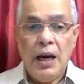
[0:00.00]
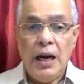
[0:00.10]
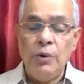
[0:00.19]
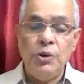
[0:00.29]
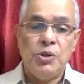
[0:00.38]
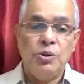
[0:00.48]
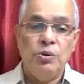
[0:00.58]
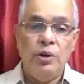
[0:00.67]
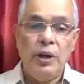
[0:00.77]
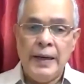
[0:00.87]
how
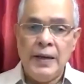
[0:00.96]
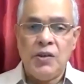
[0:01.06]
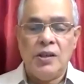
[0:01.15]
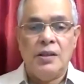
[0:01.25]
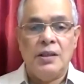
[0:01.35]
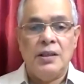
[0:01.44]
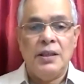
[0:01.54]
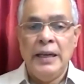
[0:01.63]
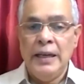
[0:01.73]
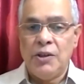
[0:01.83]
to enter
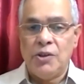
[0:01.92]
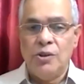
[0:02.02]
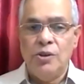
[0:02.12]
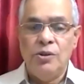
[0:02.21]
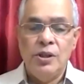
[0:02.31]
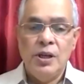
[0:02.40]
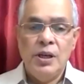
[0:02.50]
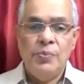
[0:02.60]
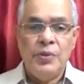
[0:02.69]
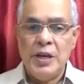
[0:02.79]
into
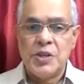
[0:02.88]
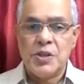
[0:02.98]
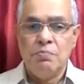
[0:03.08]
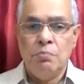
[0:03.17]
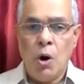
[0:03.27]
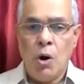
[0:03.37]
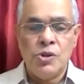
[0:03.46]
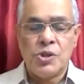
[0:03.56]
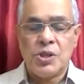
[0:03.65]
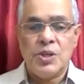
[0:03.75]
this
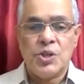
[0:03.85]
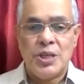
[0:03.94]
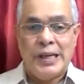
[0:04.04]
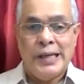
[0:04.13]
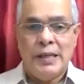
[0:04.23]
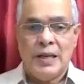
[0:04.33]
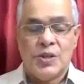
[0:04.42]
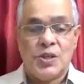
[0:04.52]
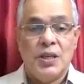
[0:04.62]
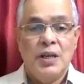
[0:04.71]
most
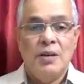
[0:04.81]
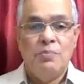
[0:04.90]
serious